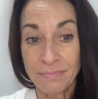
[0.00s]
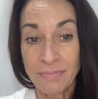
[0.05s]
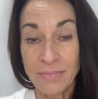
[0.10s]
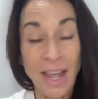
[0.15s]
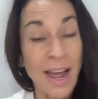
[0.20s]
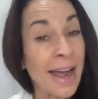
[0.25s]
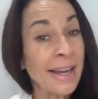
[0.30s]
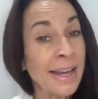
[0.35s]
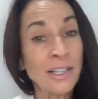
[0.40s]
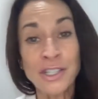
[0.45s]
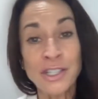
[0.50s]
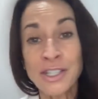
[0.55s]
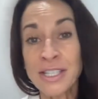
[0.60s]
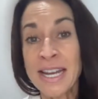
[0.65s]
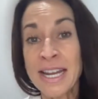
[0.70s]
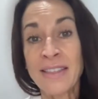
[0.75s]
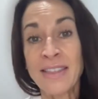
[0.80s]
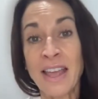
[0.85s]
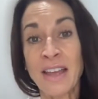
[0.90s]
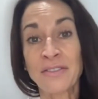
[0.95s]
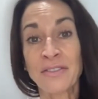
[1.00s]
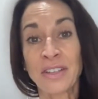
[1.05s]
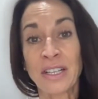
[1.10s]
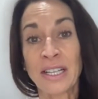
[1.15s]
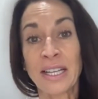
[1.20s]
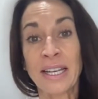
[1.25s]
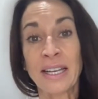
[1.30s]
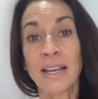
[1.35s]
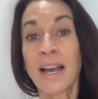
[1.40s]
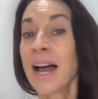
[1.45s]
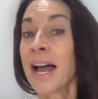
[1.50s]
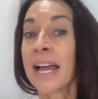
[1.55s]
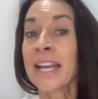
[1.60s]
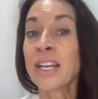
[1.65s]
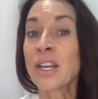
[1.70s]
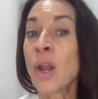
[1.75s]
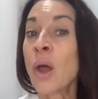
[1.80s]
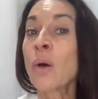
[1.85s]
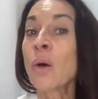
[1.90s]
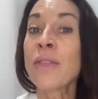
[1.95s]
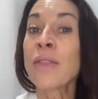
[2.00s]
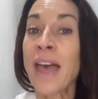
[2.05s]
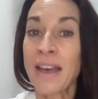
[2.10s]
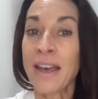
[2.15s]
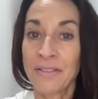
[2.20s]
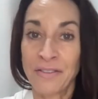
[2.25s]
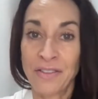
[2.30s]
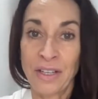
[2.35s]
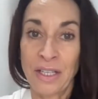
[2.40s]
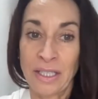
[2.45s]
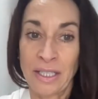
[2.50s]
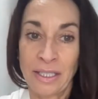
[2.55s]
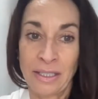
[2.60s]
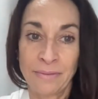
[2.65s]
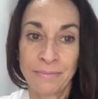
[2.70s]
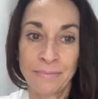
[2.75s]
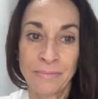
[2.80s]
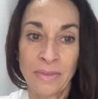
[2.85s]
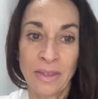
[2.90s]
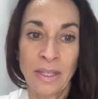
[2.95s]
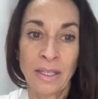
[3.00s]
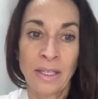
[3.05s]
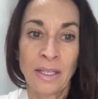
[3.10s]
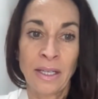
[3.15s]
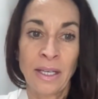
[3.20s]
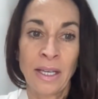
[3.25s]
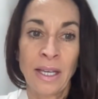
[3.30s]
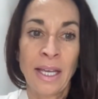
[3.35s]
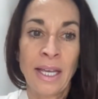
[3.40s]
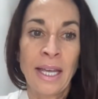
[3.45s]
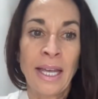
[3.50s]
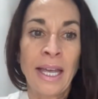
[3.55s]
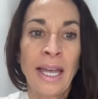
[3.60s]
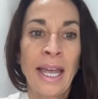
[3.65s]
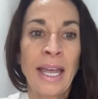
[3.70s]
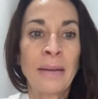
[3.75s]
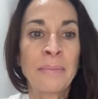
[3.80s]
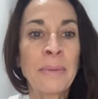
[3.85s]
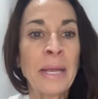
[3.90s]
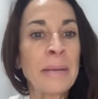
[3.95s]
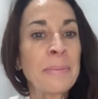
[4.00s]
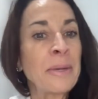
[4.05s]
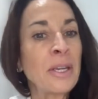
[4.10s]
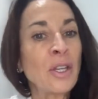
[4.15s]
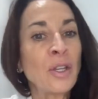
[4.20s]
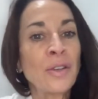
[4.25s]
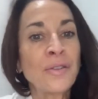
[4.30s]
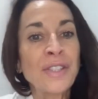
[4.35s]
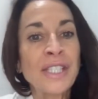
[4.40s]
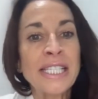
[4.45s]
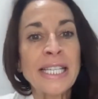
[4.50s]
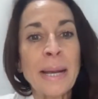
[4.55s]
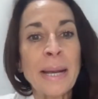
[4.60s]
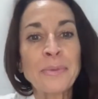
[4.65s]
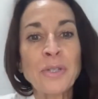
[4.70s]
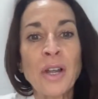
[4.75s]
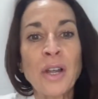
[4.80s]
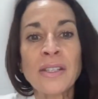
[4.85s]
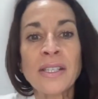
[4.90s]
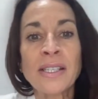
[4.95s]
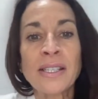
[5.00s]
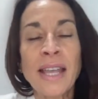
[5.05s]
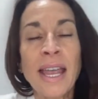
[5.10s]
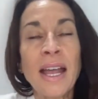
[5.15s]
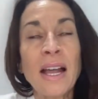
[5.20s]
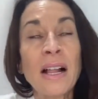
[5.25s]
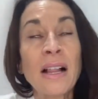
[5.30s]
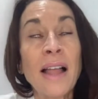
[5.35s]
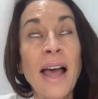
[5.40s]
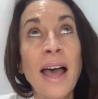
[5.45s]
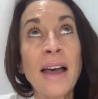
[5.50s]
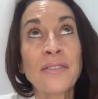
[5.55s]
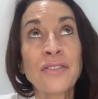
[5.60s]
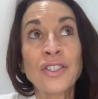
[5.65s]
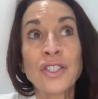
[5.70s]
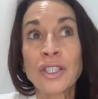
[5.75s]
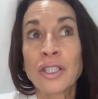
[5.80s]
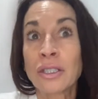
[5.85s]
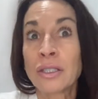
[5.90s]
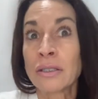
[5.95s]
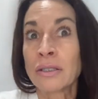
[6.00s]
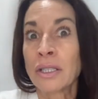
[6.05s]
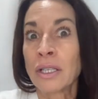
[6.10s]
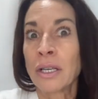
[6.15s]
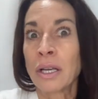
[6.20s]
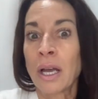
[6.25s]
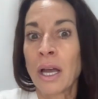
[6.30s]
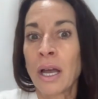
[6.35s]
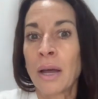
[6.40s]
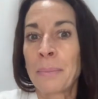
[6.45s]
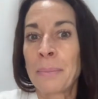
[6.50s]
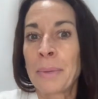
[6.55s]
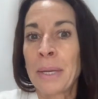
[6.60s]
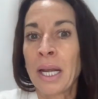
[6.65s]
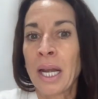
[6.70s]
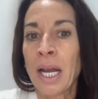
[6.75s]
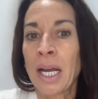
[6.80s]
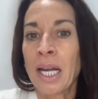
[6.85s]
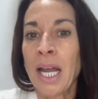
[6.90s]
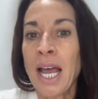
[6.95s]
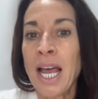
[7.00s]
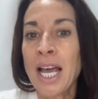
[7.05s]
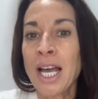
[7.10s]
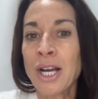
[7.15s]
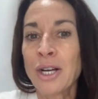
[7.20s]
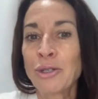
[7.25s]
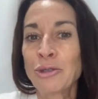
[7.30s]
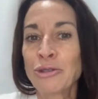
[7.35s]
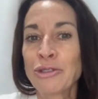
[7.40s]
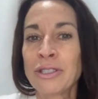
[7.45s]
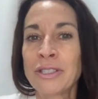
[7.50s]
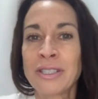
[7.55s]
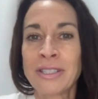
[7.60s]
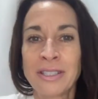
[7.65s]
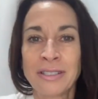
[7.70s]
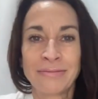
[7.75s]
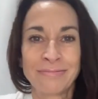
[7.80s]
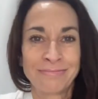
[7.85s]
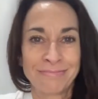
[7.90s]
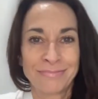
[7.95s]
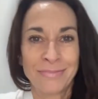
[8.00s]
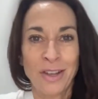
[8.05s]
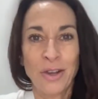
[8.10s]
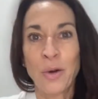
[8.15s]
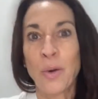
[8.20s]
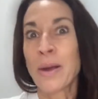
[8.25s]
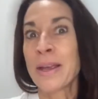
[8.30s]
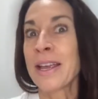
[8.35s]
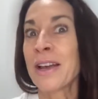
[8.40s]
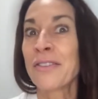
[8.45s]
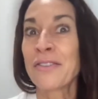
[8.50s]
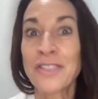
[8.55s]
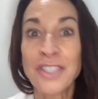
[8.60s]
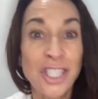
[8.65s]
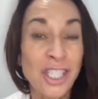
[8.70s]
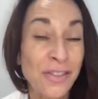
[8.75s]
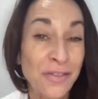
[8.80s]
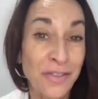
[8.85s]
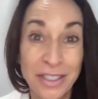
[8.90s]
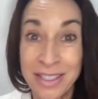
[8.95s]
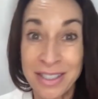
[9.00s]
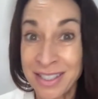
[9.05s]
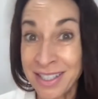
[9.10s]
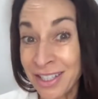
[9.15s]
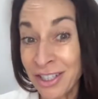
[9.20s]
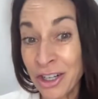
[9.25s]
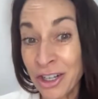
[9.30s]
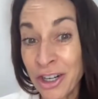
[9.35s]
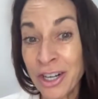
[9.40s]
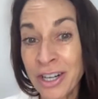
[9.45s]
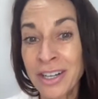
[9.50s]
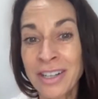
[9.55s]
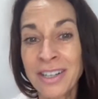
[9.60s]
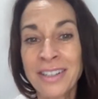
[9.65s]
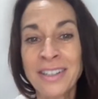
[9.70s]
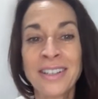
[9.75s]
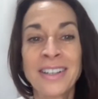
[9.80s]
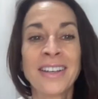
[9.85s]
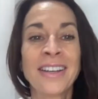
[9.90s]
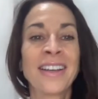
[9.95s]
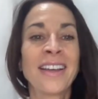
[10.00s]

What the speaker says: I understand that feeling. I know that feeling. And maybe you've stepped on the scale after a big night out, going out just for dinner.